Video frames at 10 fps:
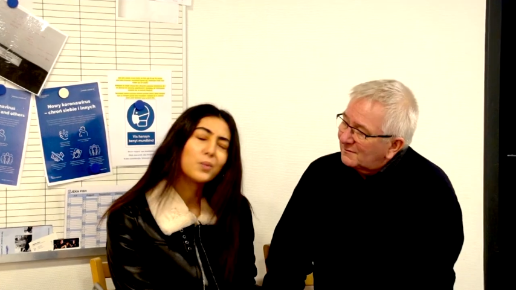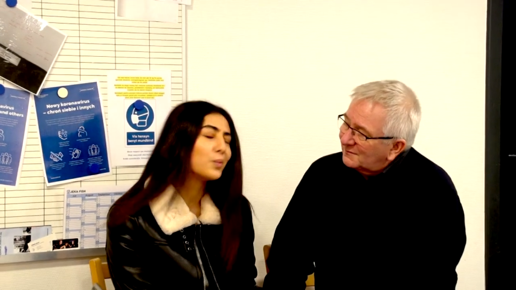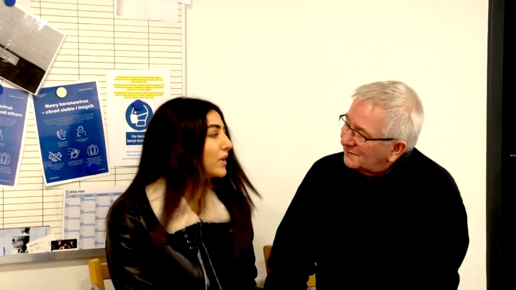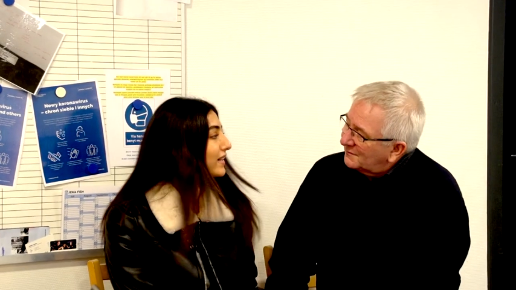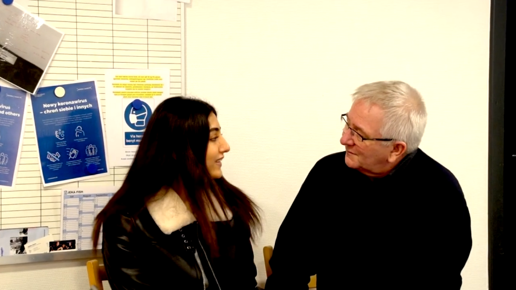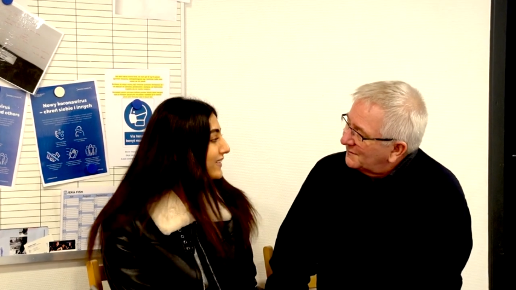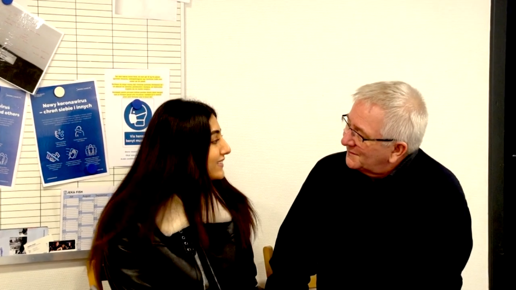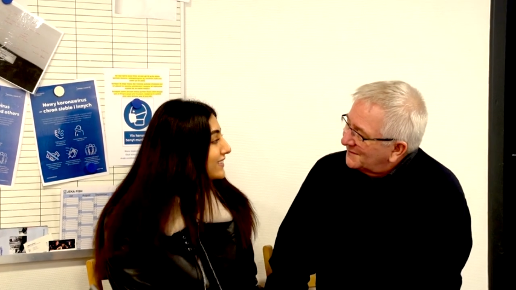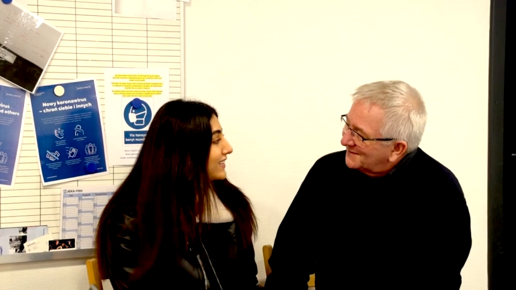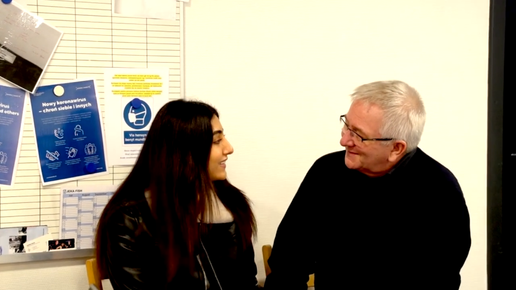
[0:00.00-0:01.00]
Speaker 1: What
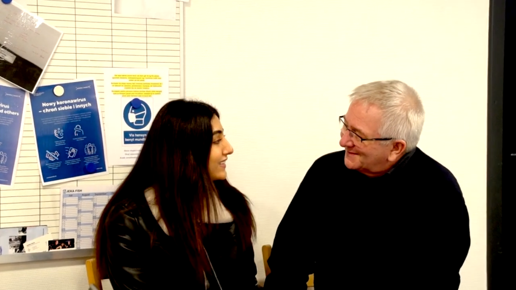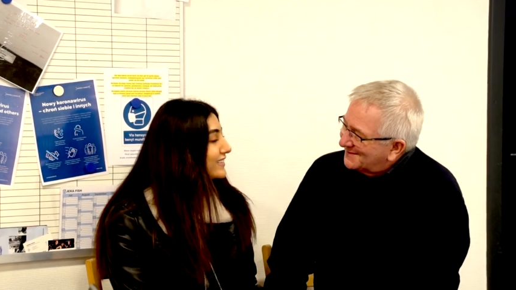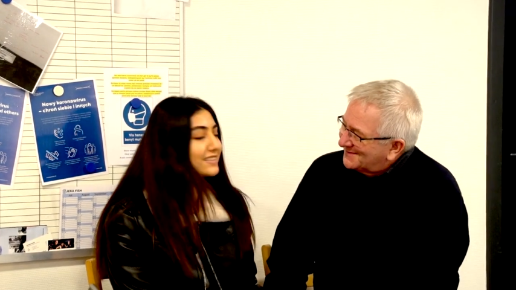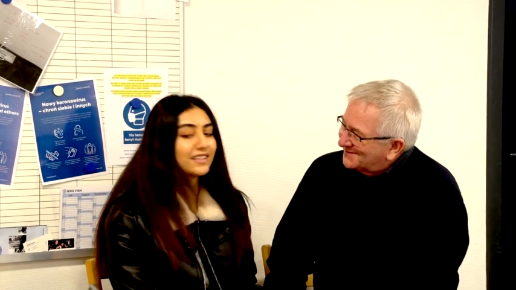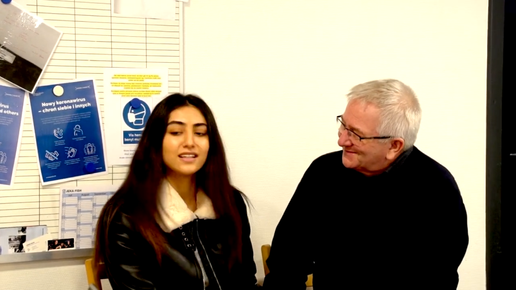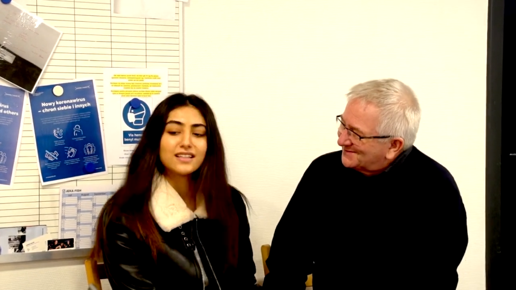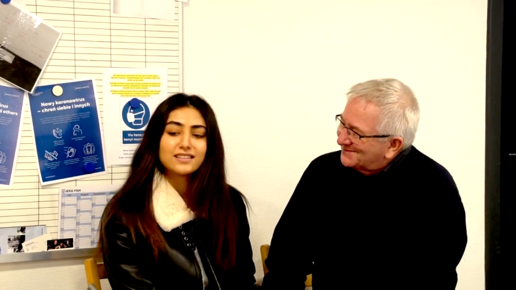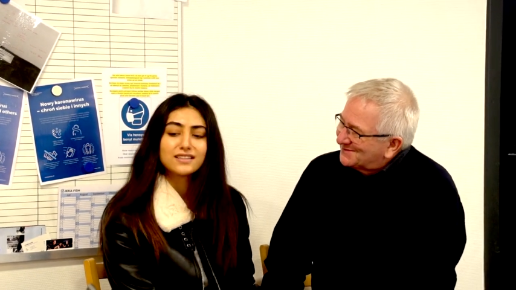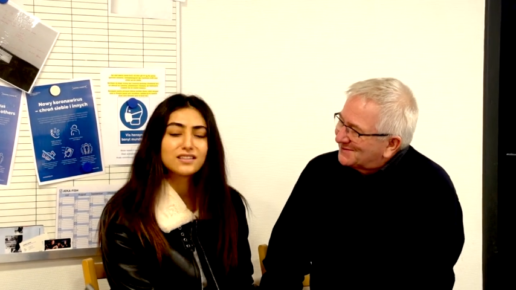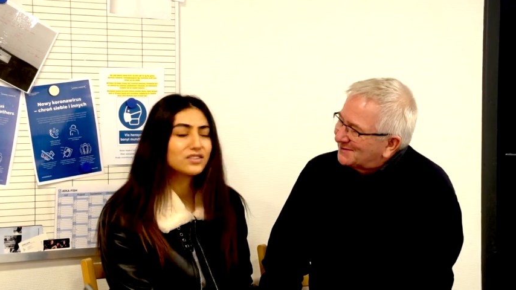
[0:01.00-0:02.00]
is this?
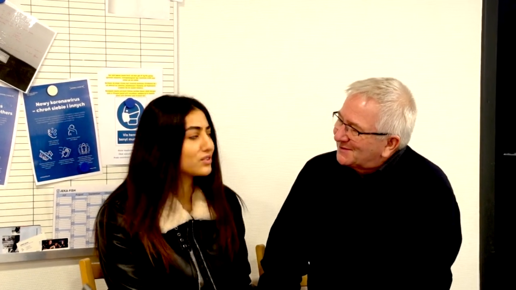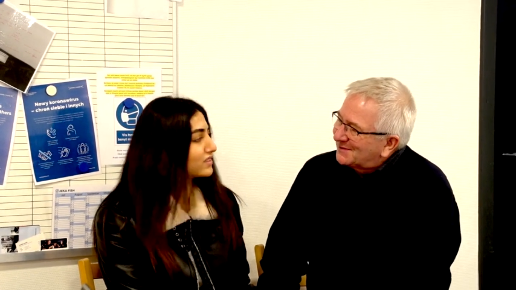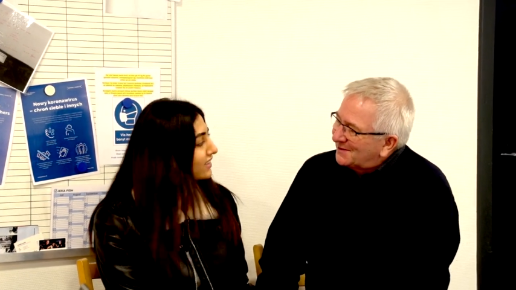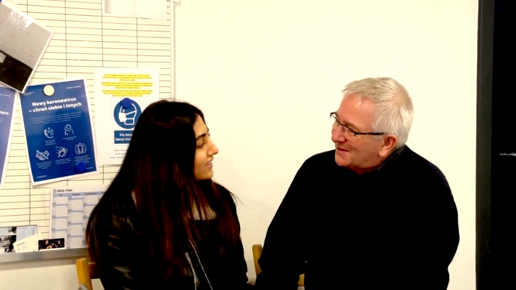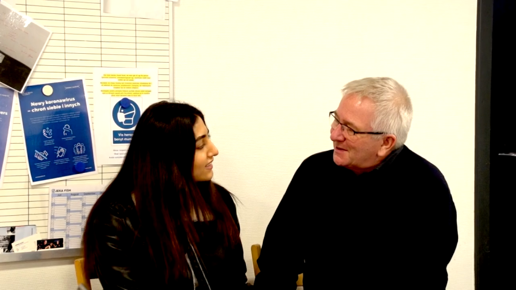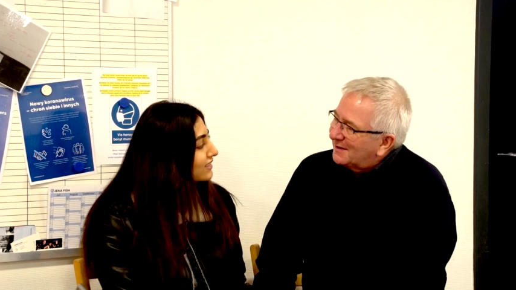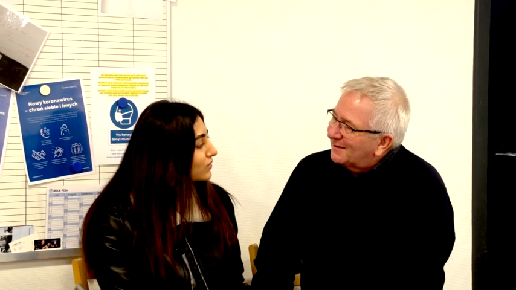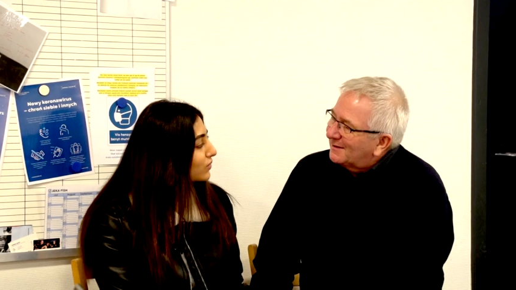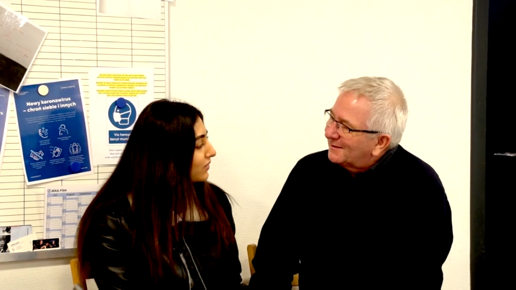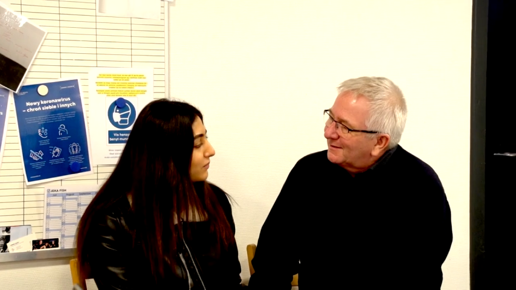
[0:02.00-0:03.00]
This is
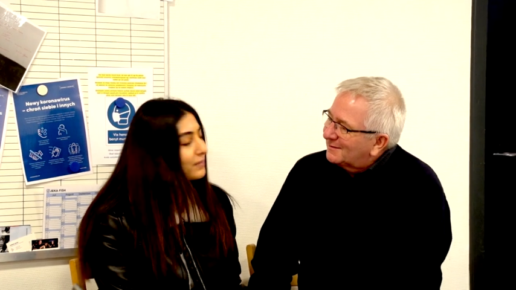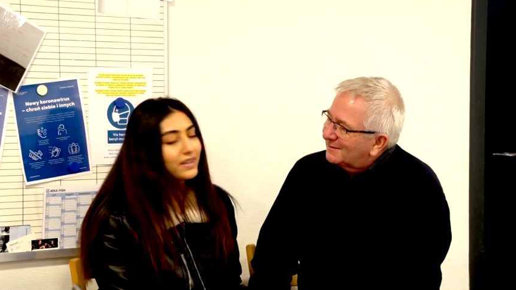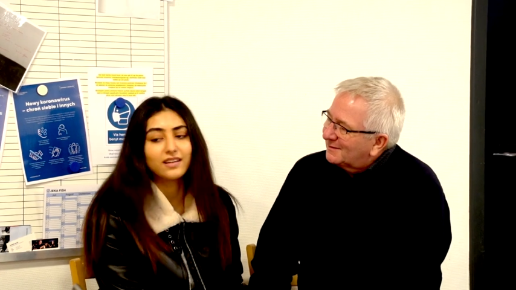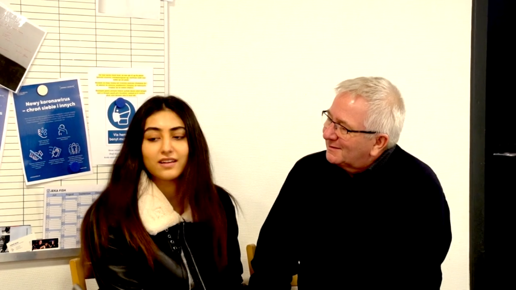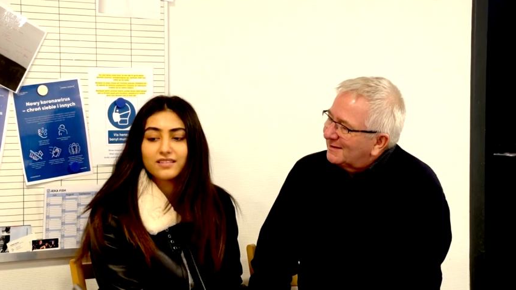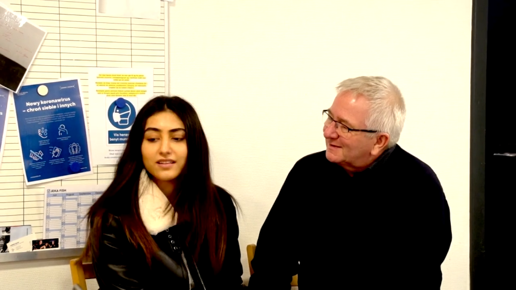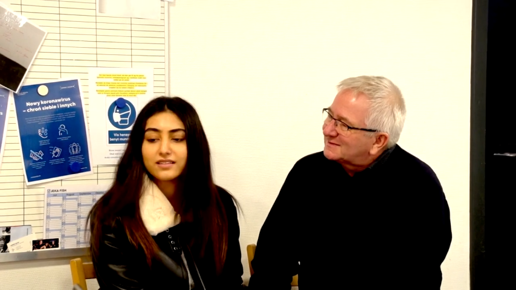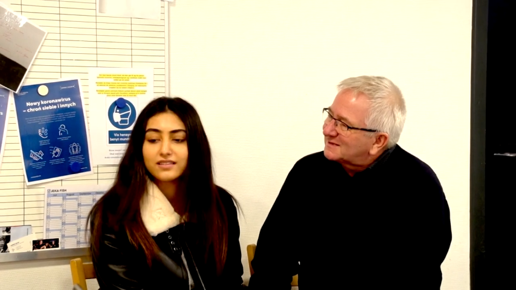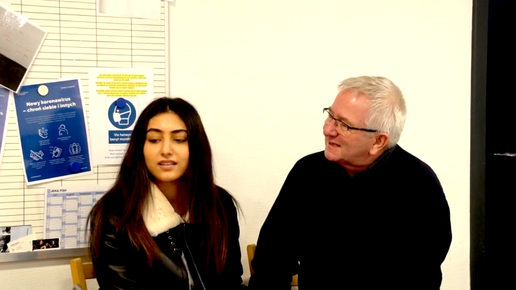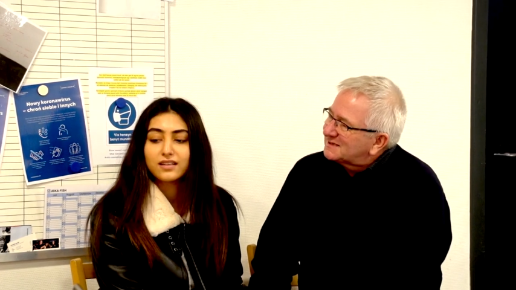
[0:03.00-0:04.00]
ridiculous. What do you mean a test?
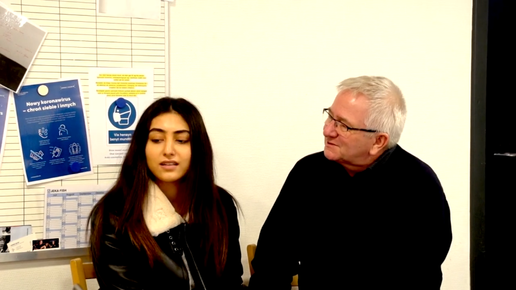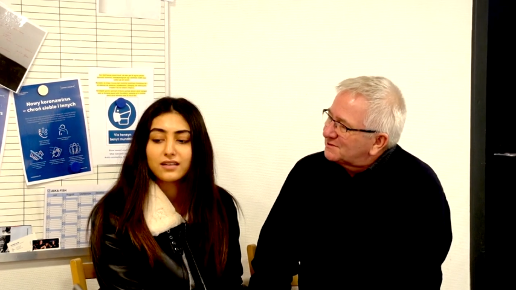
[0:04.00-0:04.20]
It's a test.